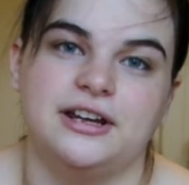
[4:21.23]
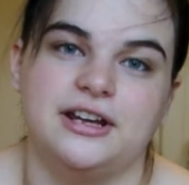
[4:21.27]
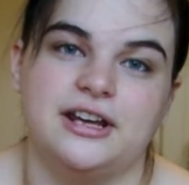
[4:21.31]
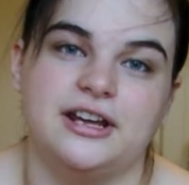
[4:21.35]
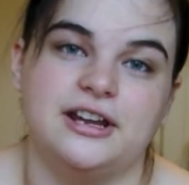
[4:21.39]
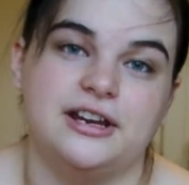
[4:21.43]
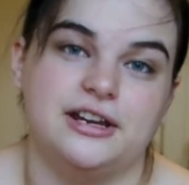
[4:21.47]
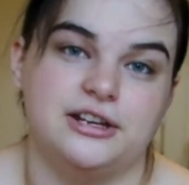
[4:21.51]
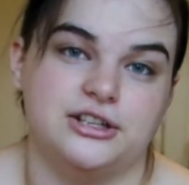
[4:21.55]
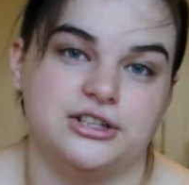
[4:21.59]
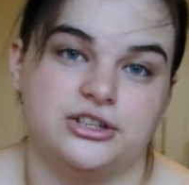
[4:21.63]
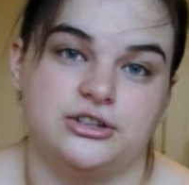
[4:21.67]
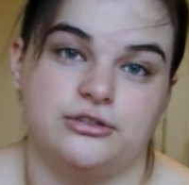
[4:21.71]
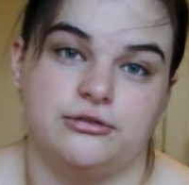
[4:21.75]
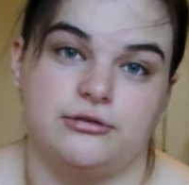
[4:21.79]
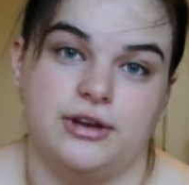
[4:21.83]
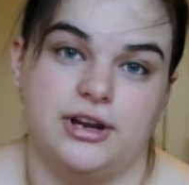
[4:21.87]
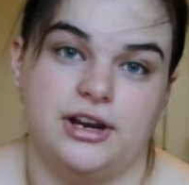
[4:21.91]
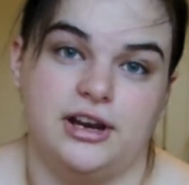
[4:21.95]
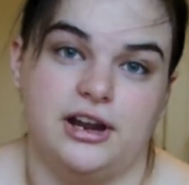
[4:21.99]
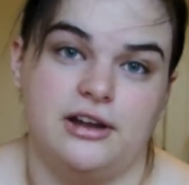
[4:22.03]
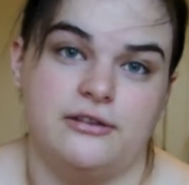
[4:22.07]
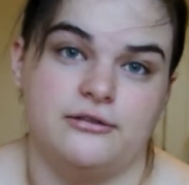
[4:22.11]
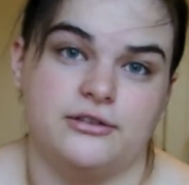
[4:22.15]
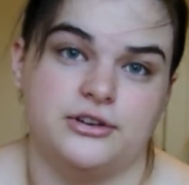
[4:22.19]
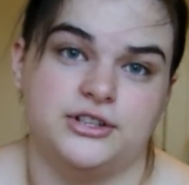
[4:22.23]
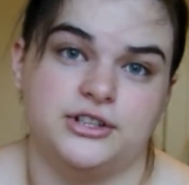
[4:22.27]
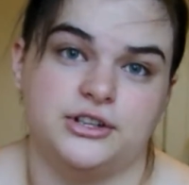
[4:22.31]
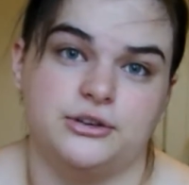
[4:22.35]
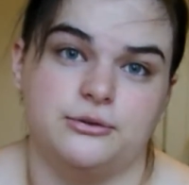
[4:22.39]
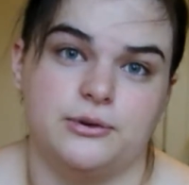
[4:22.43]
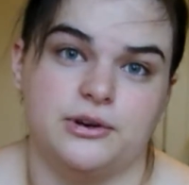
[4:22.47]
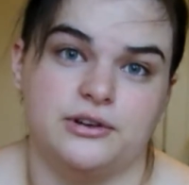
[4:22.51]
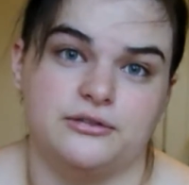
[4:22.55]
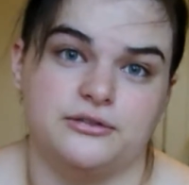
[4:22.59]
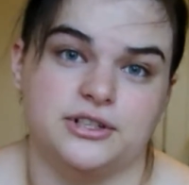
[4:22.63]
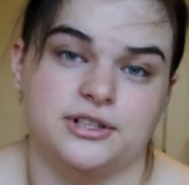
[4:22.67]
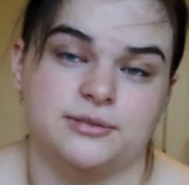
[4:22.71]
He needs to read every
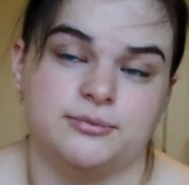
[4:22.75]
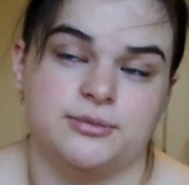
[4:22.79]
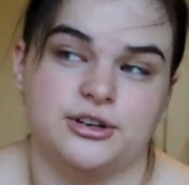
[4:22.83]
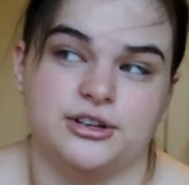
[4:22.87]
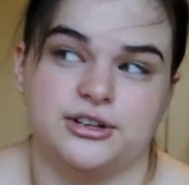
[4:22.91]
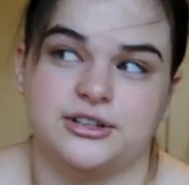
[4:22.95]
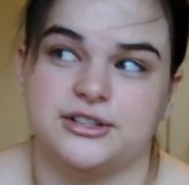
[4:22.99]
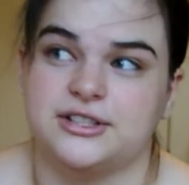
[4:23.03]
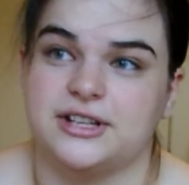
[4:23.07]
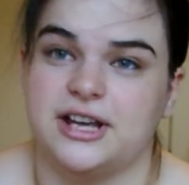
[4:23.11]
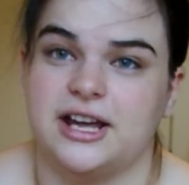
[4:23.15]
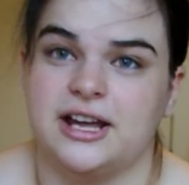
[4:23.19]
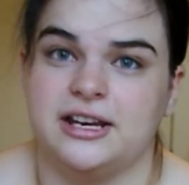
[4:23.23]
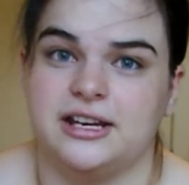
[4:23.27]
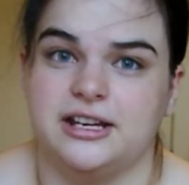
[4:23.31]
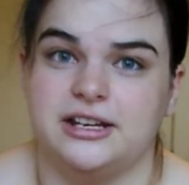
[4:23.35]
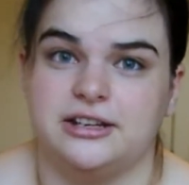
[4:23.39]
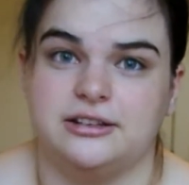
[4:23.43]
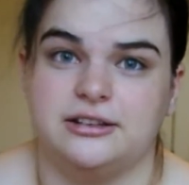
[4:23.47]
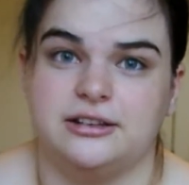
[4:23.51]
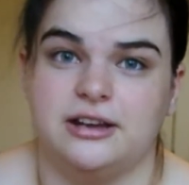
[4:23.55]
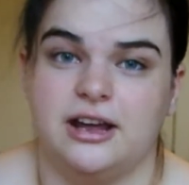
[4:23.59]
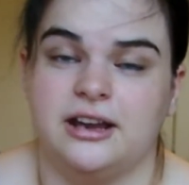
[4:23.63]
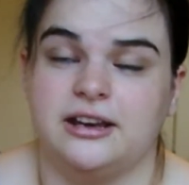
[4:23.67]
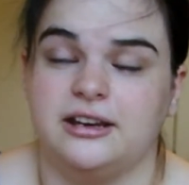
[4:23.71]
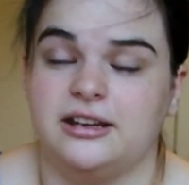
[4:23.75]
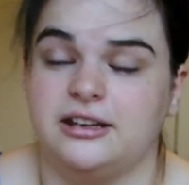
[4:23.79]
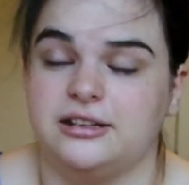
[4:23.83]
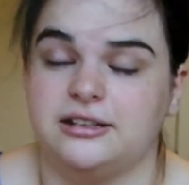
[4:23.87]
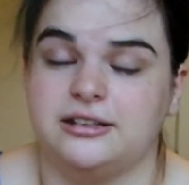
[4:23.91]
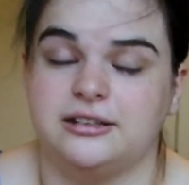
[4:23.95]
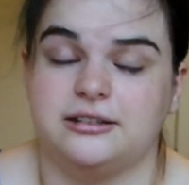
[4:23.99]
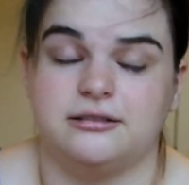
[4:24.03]
single one of his books. I need I need